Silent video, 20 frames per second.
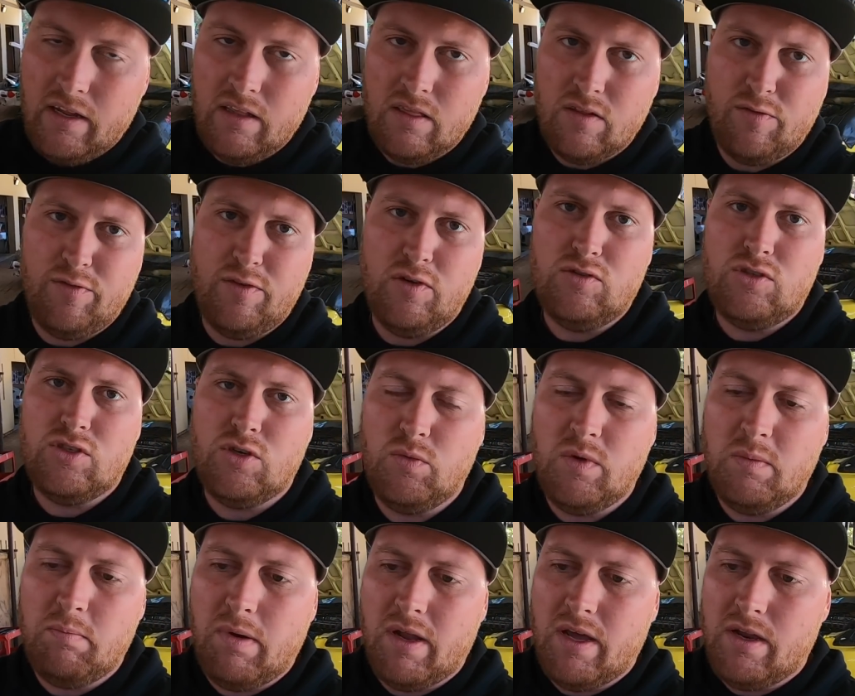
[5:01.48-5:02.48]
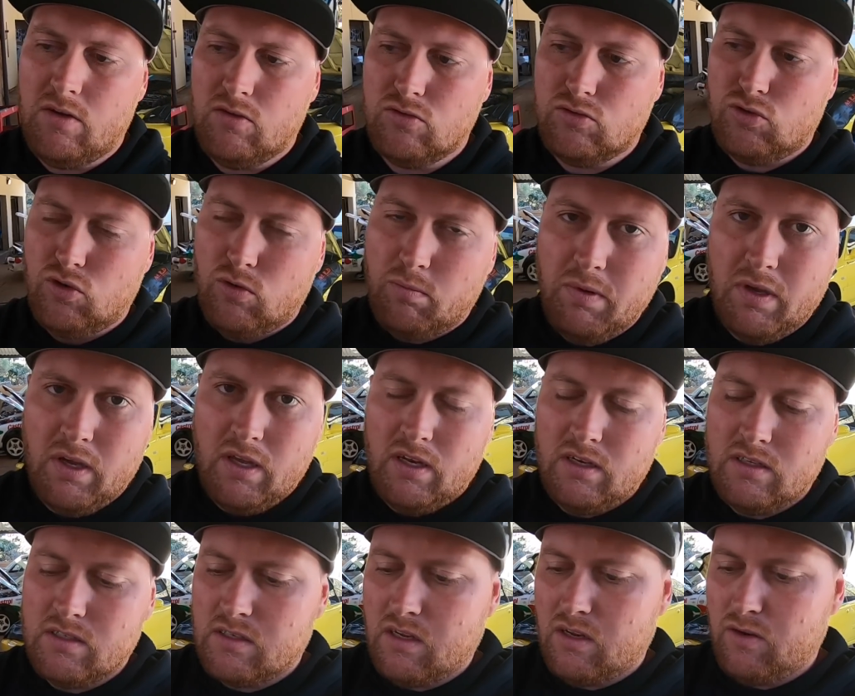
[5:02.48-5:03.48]
in the future we plan on dropping
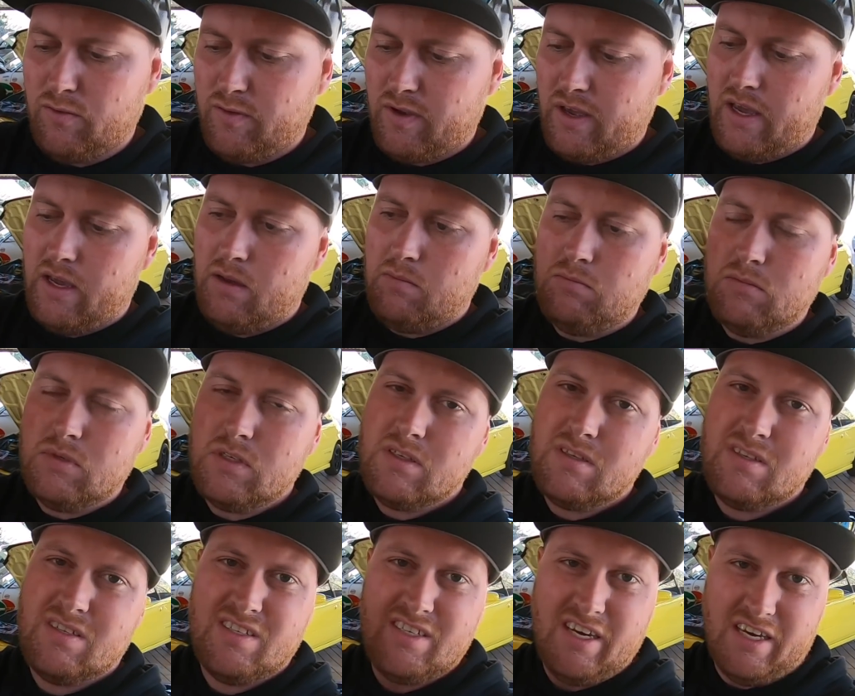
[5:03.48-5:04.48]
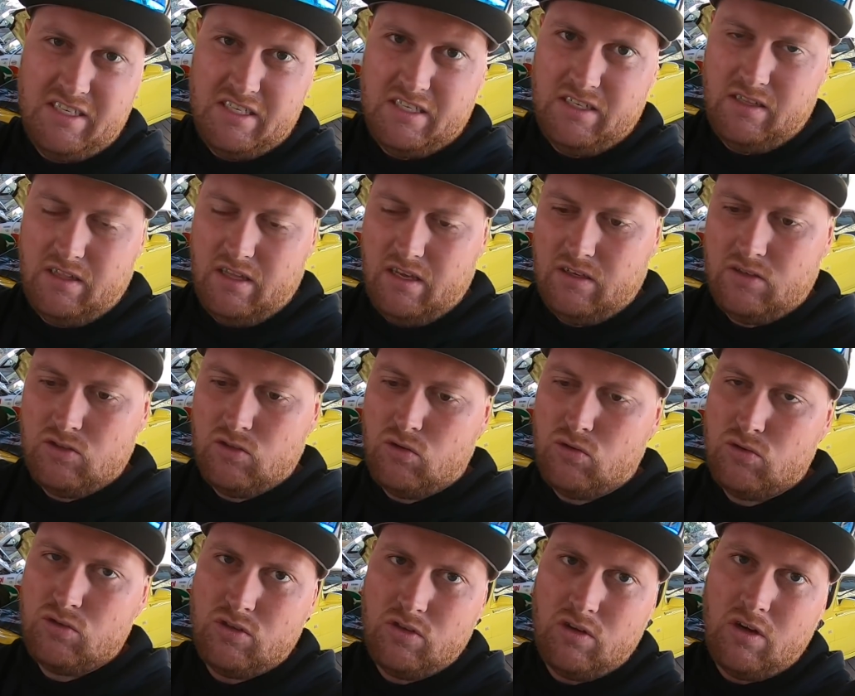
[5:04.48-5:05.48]
in a set of cams, changing the
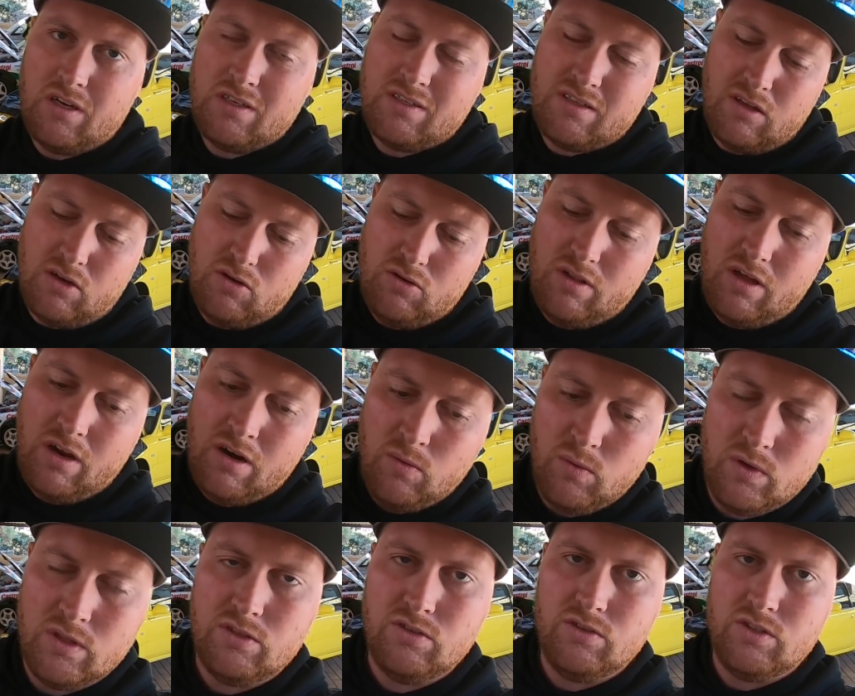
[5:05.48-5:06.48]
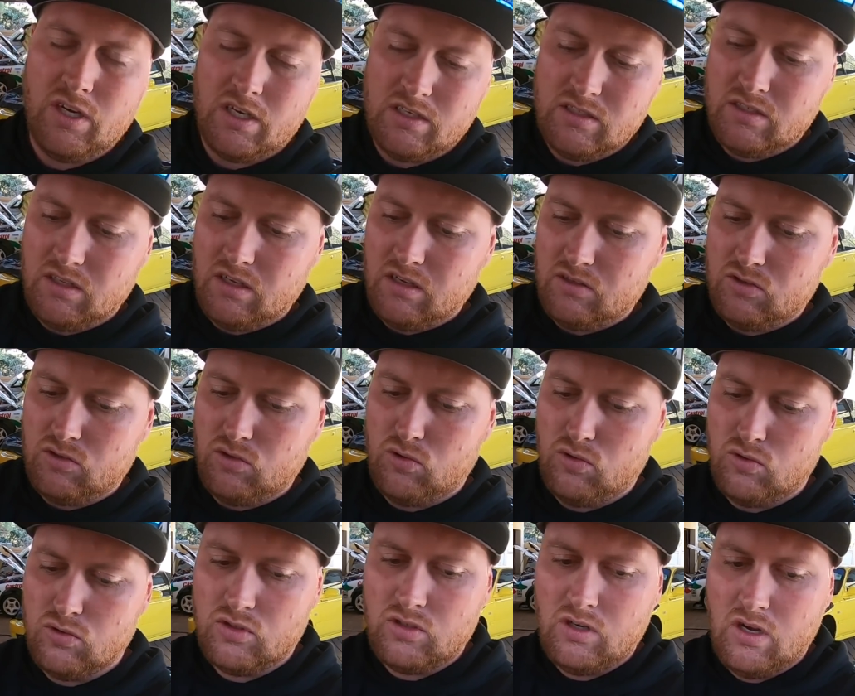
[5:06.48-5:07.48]
exhaust. You guys know that I want to change the
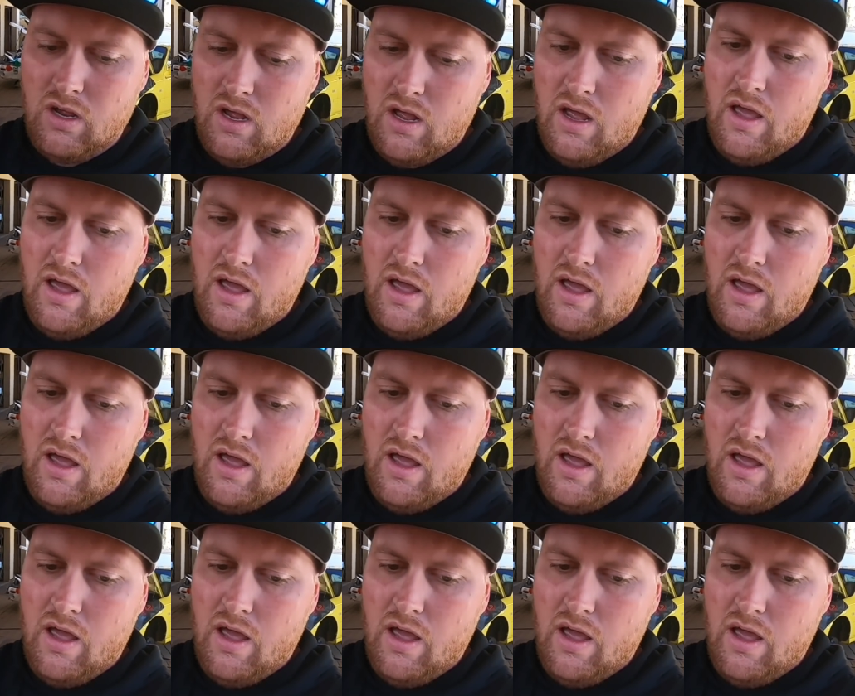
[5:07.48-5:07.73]
exhaust,